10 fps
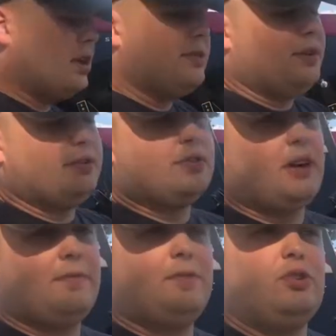there and
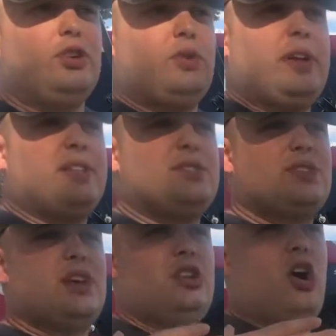stuff, you know, it's
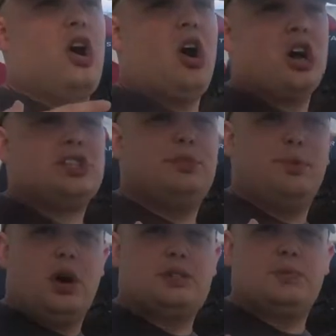an awesome
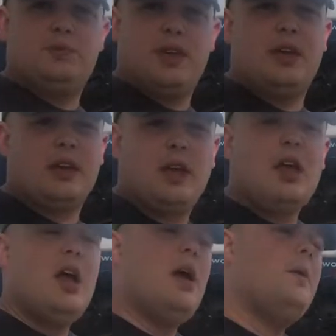thing.
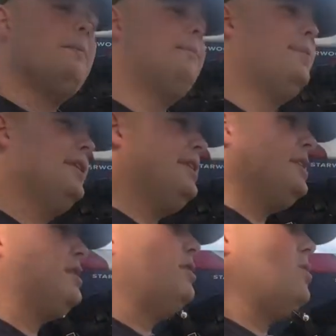But
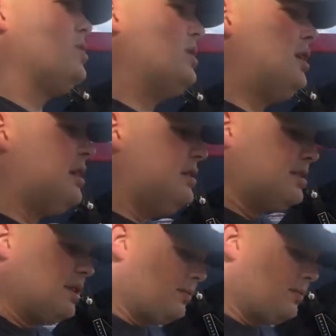you know, with a lot of these other